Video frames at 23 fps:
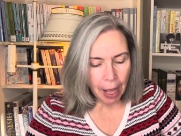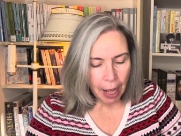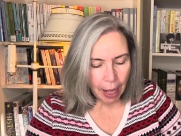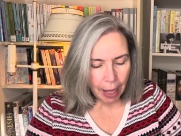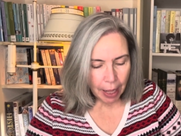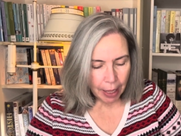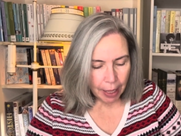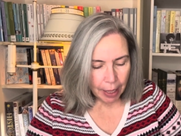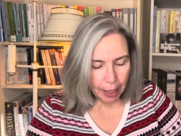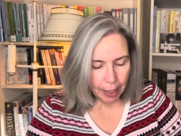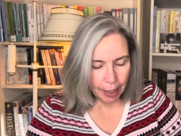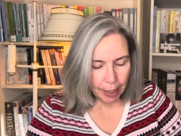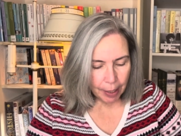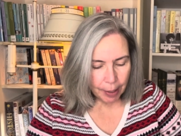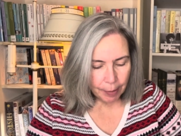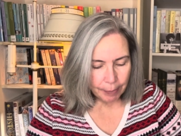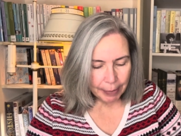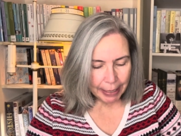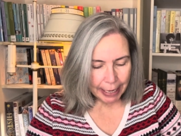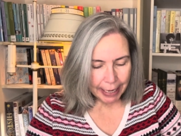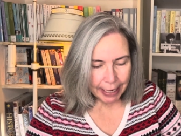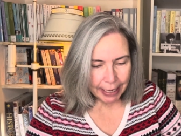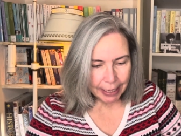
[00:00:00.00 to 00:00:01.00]
Um,
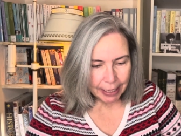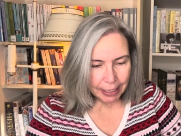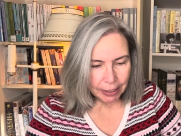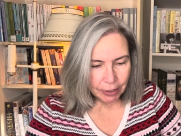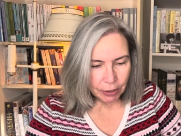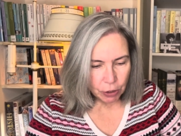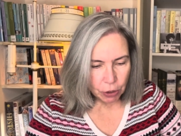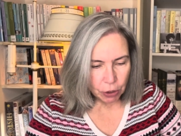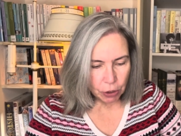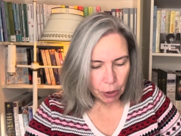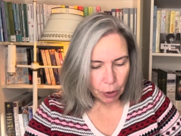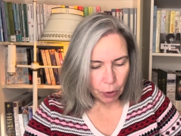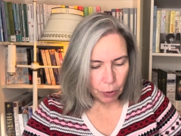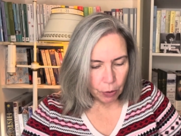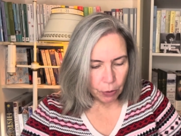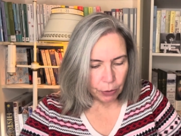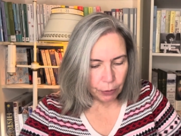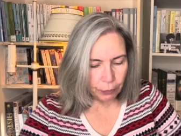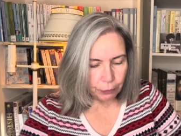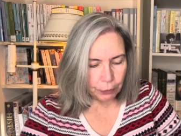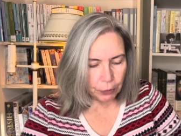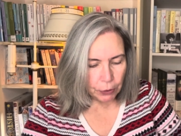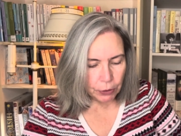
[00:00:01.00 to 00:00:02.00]
and so
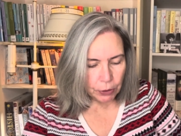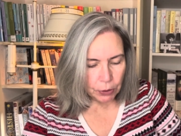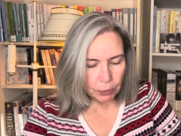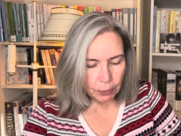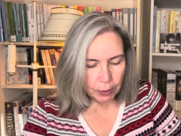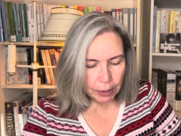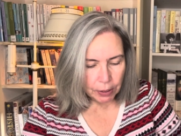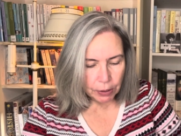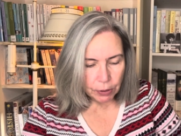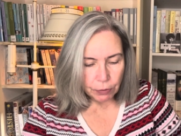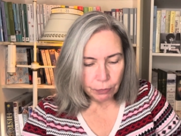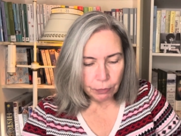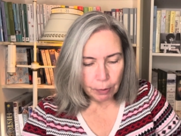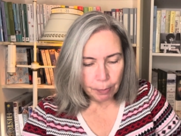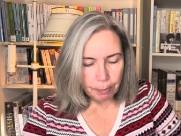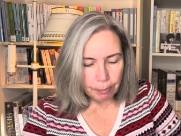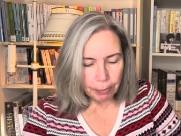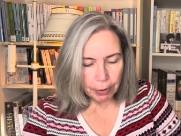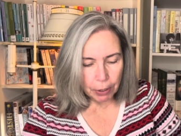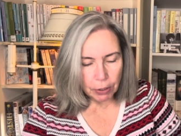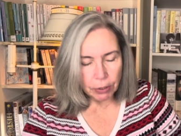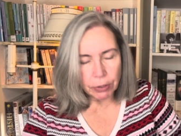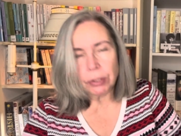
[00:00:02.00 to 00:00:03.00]
the first one is from
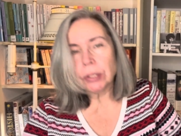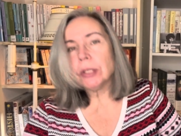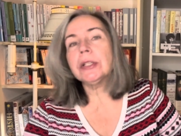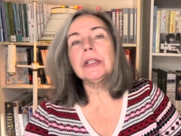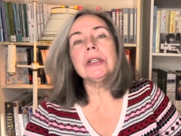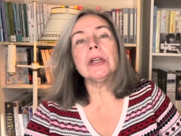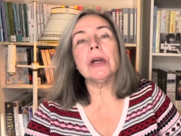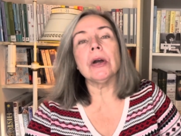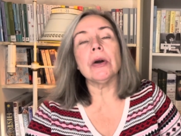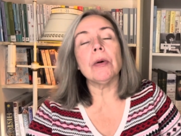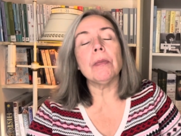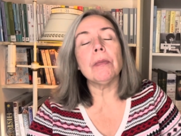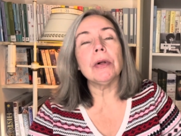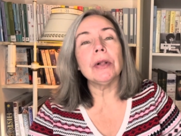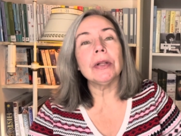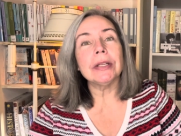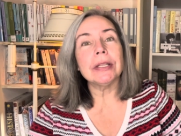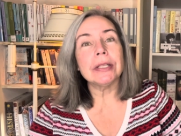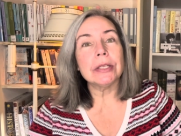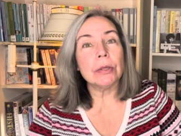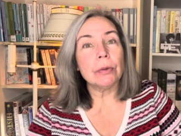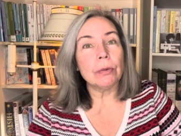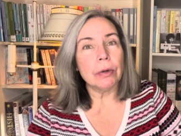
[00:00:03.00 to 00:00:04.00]
Barnes & Noble.
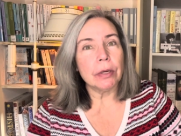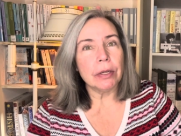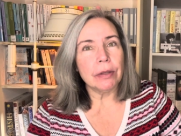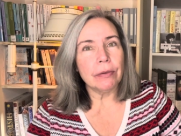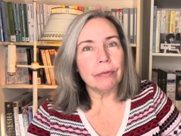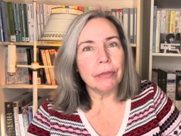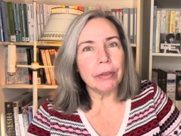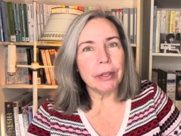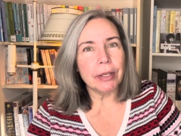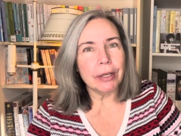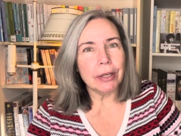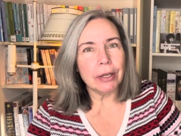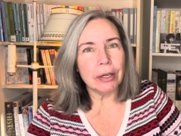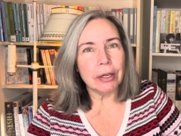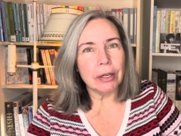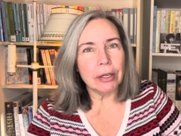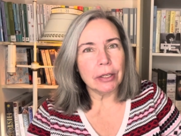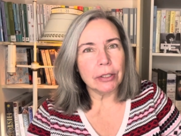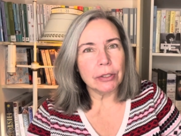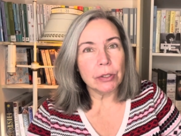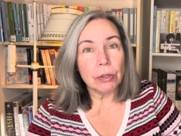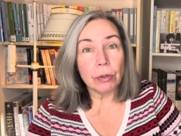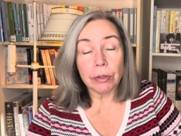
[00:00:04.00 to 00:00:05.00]
It's one of
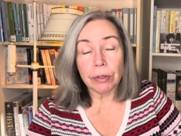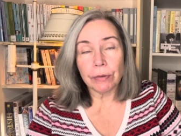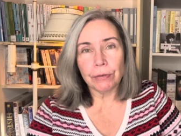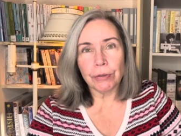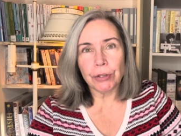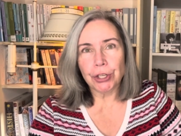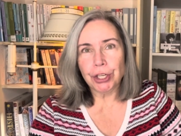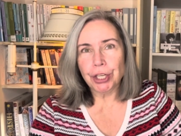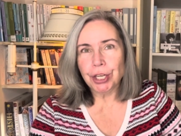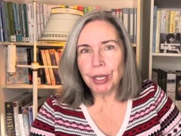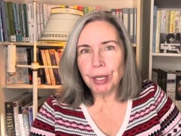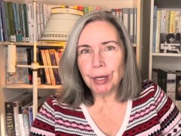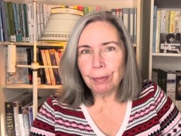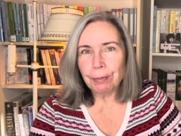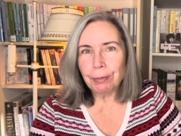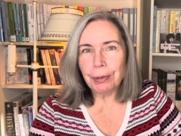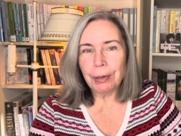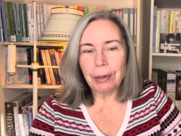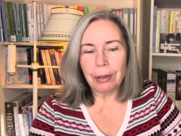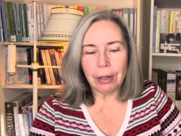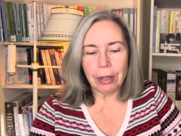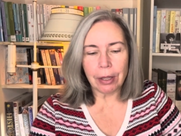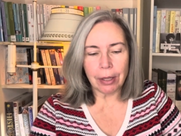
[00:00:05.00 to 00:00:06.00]
their sort of cheap
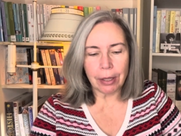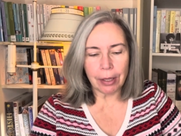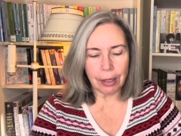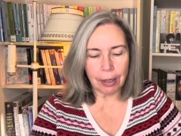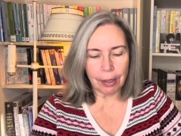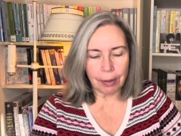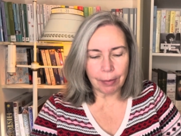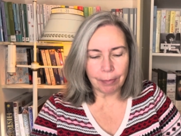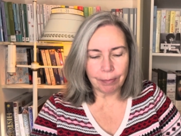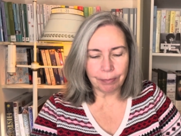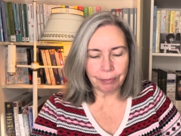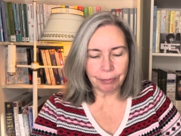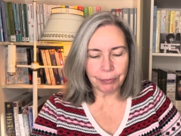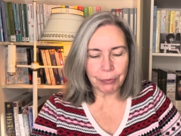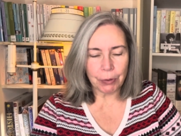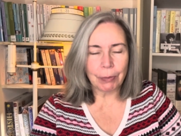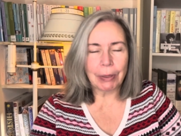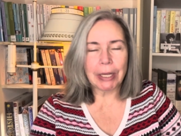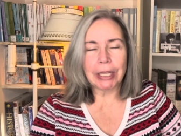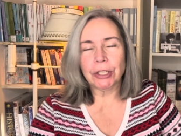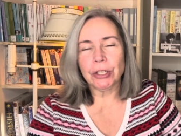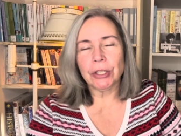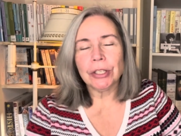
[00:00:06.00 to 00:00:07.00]
uh, um,
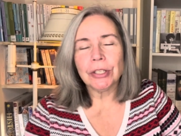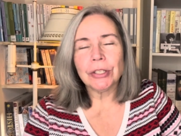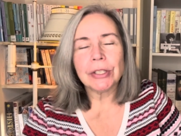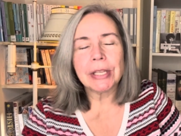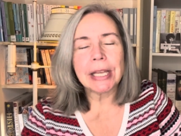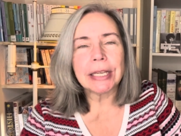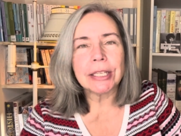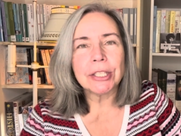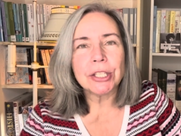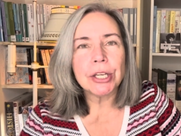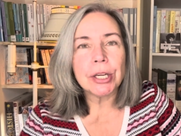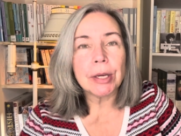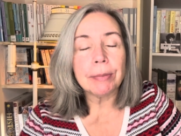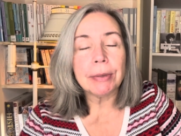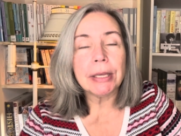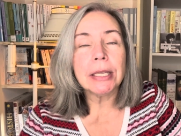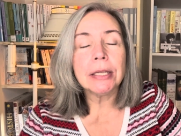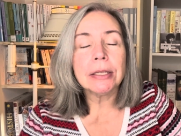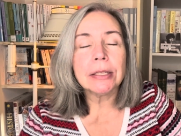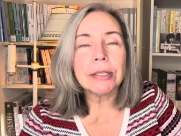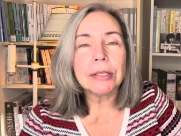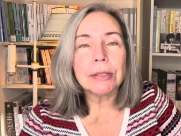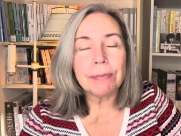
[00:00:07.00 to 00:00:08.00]
well, I shouldn't say cheap,
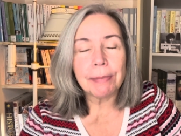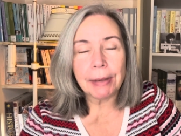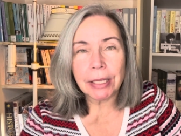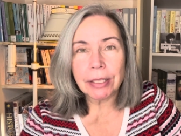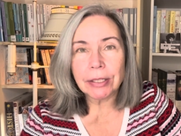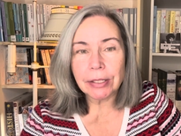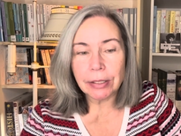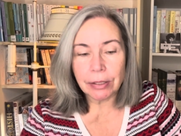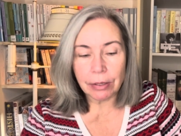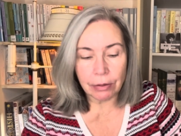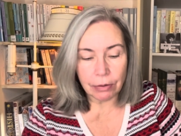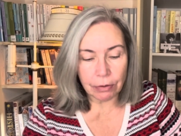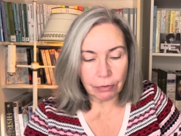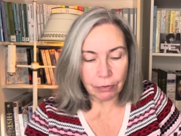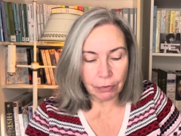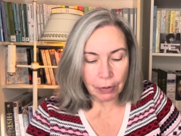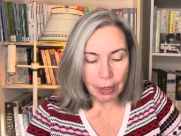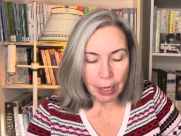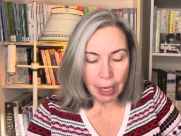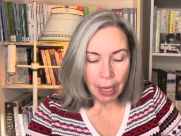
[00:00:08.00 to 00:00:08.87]
inexpensive